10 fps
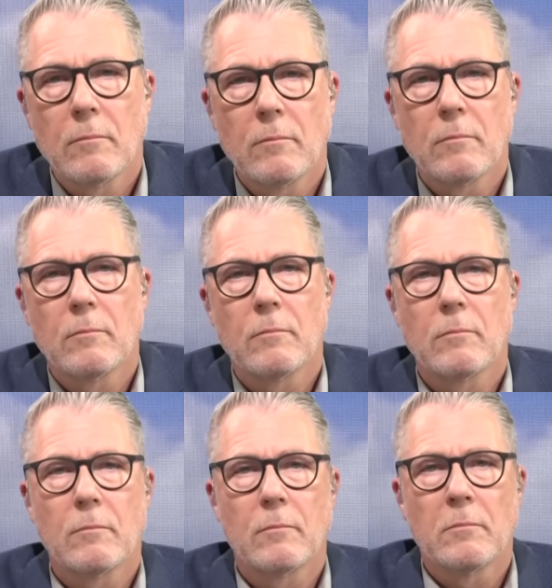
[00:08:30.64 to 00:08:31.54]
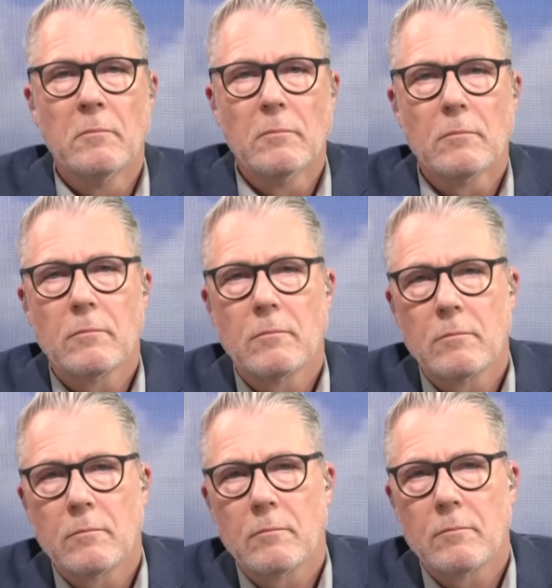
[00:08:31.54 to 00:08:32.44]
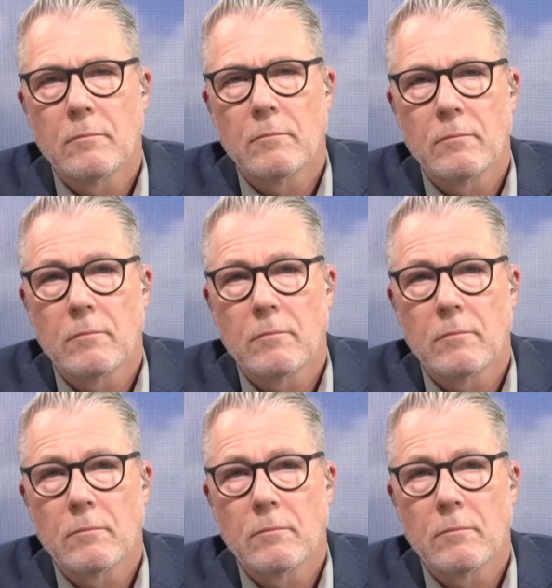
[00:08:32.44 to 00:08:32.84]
[no speech]